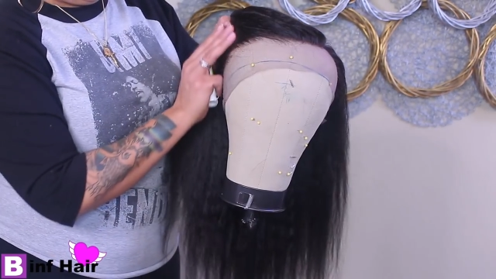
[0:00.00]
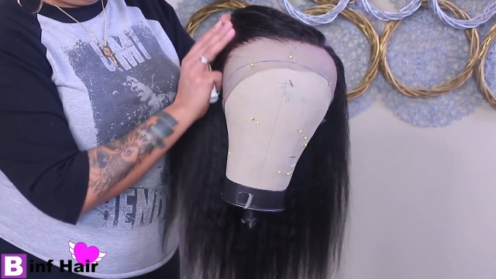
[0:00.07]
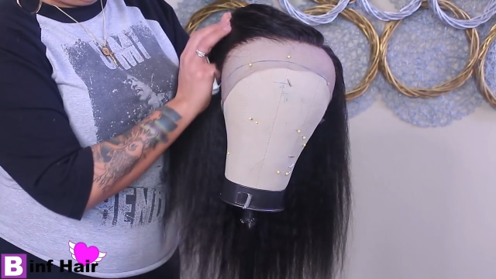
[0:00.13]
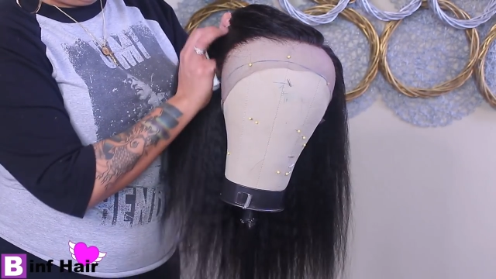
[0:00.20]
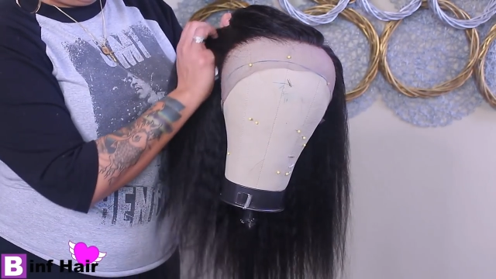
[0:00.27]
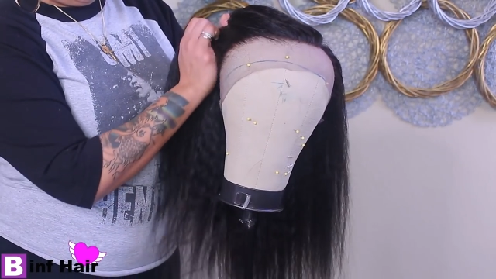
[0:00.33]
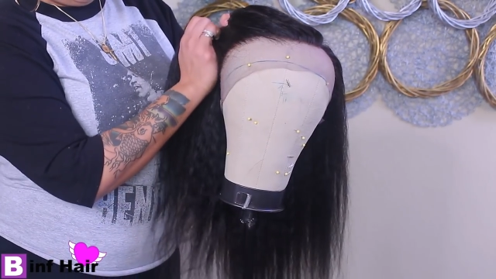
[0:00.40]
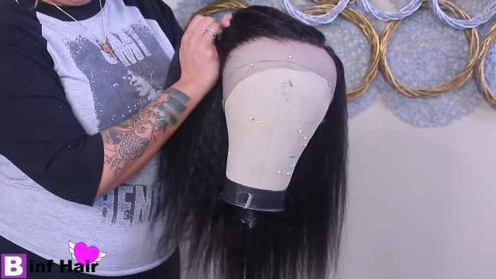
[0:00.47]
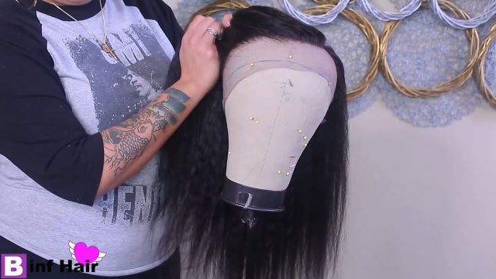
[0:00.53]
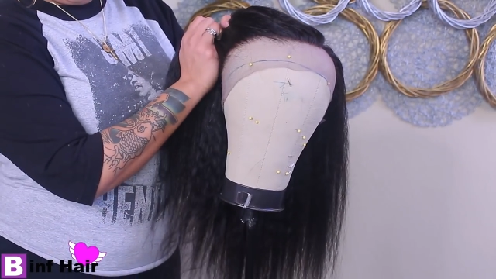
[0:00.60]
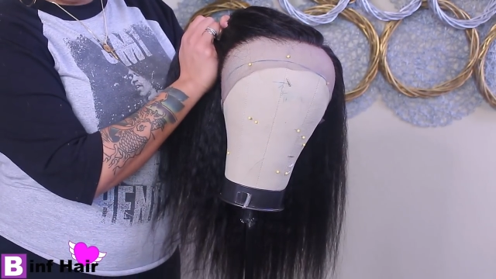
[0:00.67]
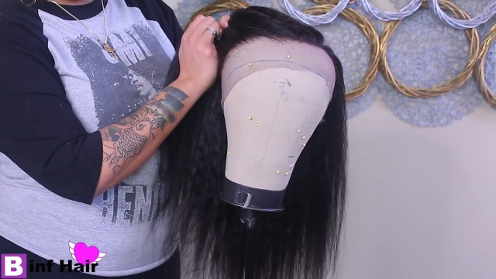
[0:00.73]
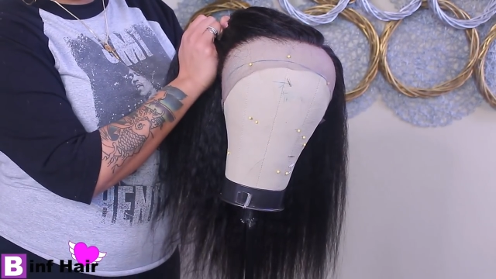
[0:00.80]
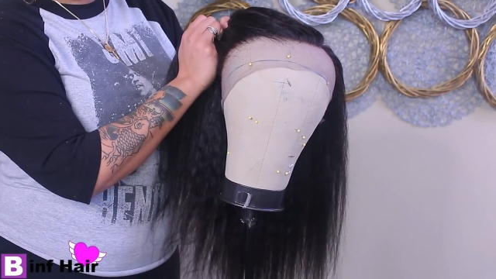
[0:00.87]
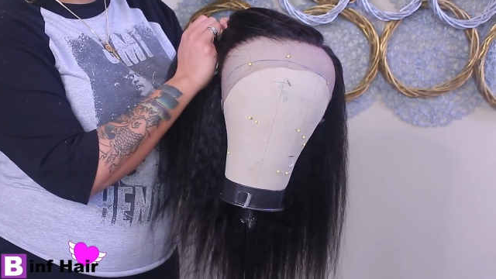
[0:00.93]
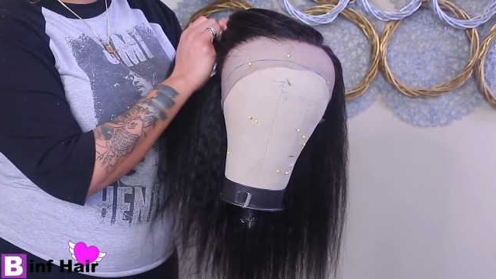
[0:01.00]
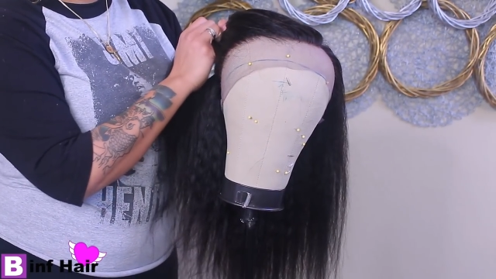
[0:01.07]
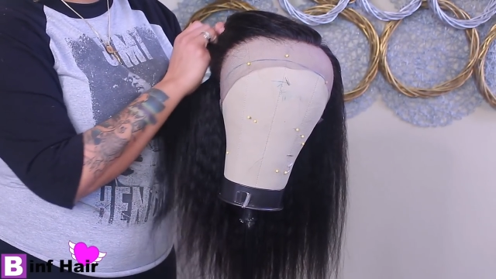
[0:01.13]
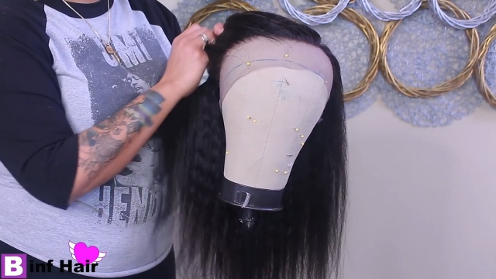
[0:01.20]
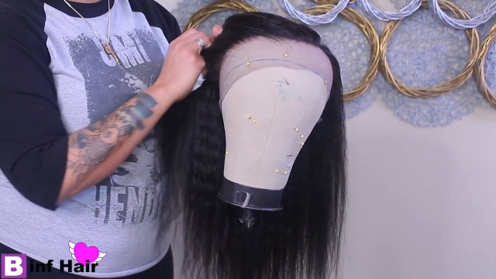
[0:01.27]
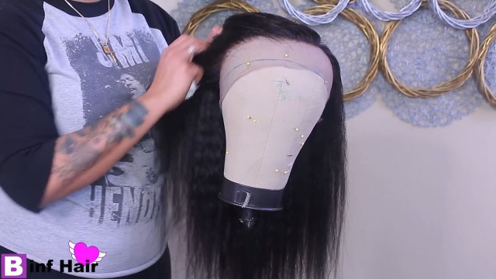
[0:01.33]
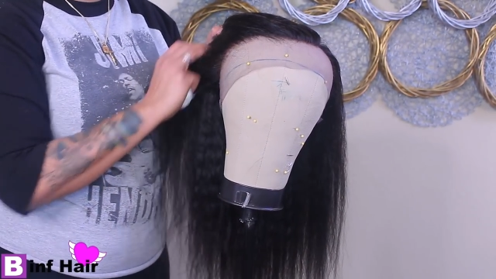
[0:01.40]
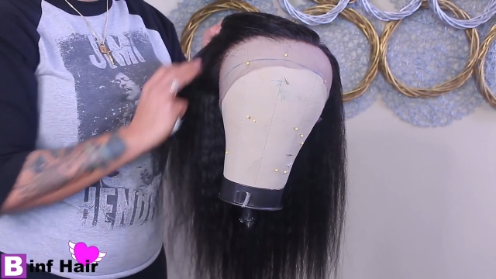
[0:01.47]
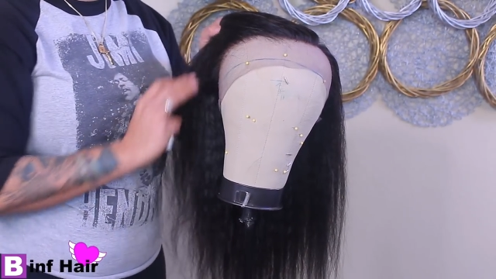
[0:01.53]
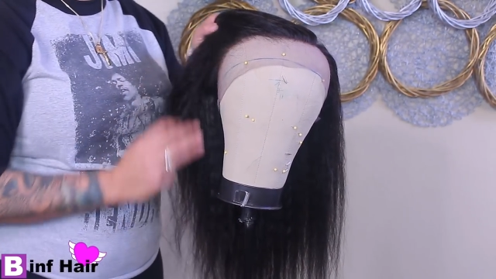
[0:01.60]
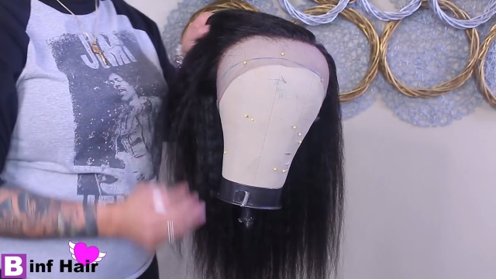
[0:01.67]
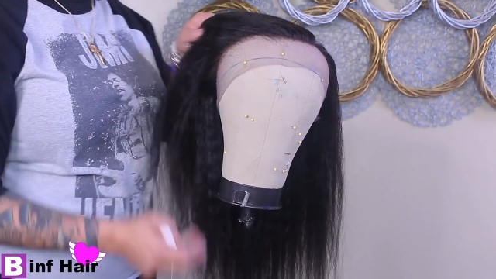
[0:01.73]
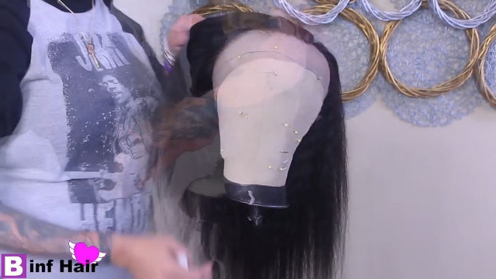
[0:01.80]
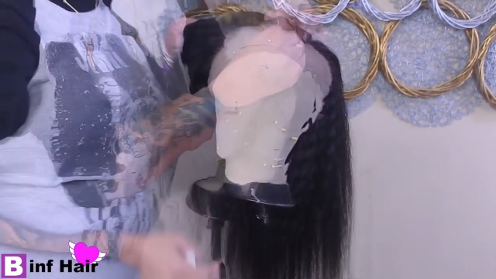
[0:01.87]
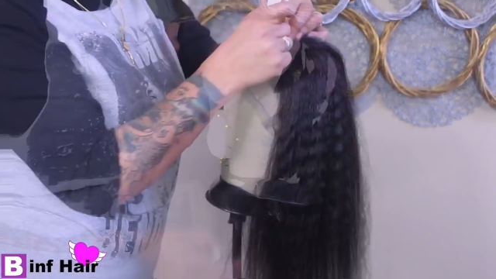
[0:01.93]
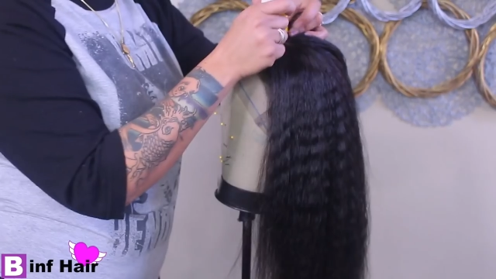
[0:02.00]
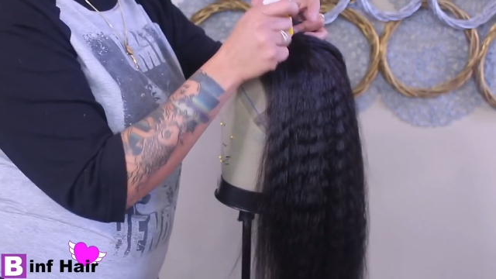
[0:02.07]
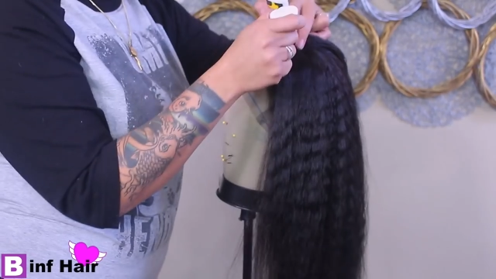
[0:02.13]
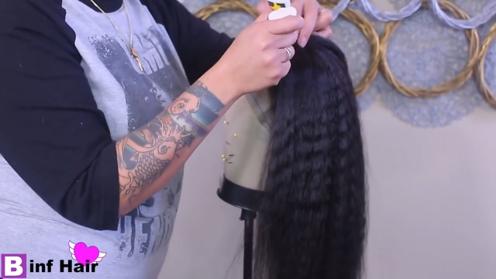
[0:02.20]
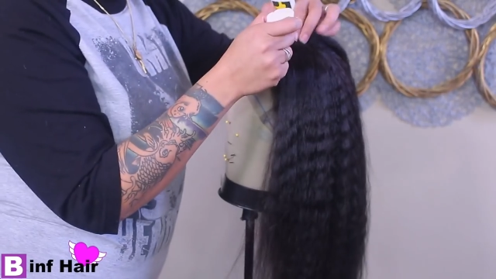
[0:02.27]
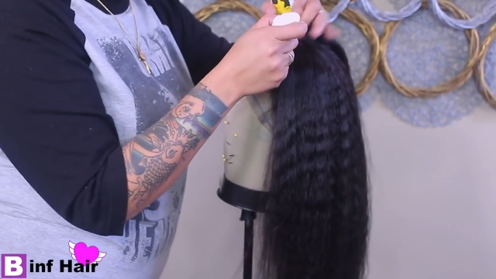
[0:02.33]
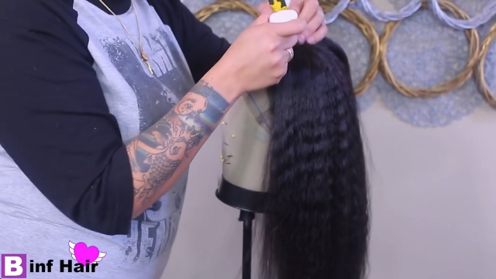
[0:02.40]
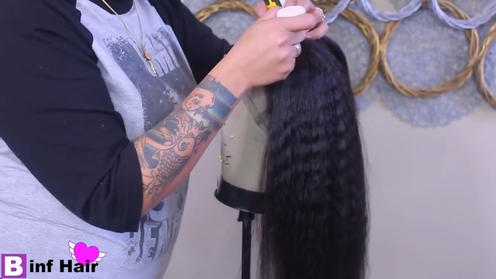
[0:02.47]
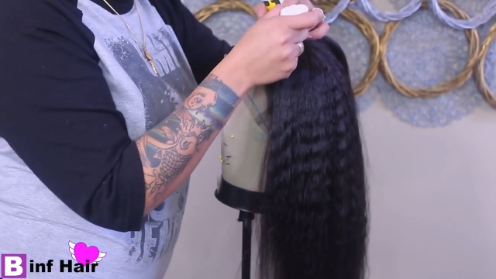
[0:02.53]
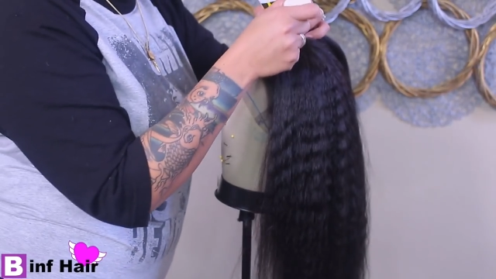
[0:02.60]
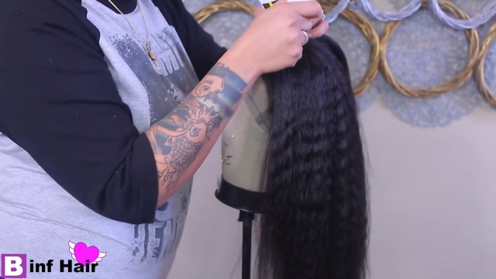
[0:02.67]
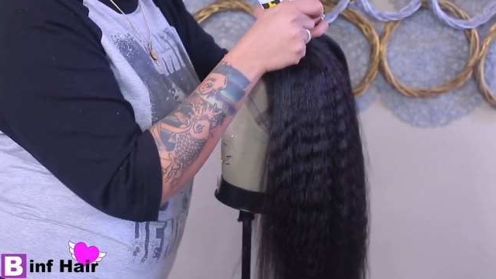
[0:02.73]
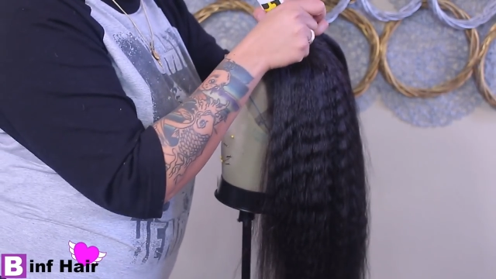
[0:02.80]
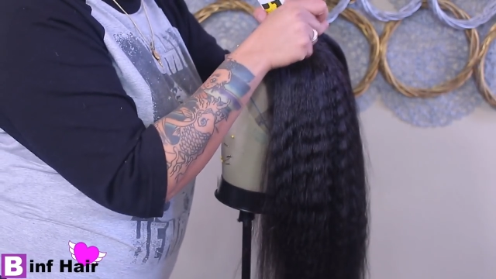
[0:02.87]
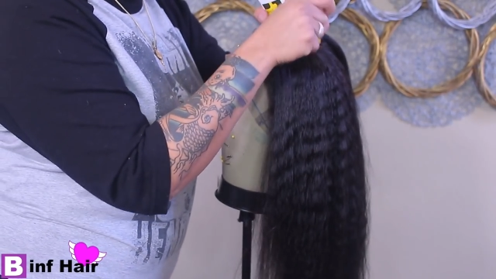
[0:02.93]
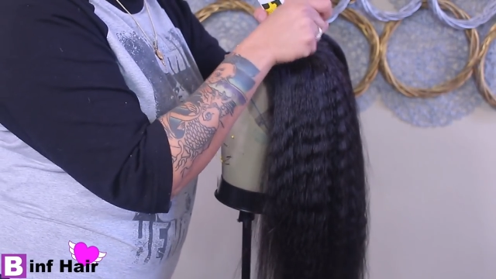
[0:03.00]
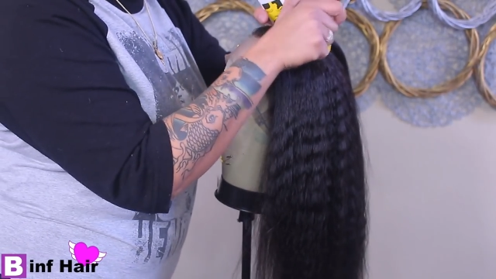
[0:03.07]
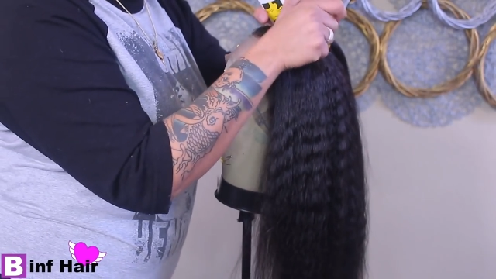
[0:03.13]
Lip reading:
Nobody's mouth can be seen.